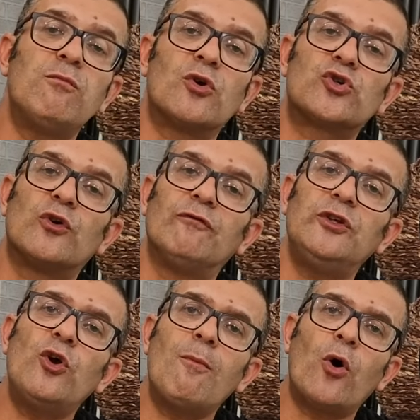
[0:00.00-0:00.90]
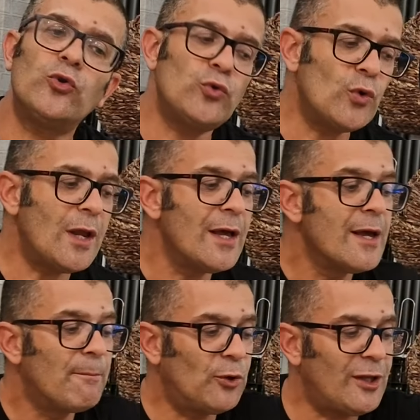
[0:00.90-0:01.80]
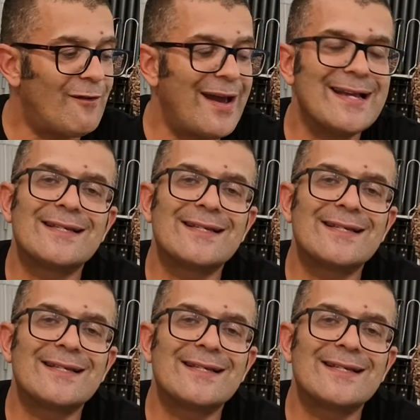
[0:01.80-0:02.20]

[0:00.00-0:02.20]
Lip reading: could be added to this configuration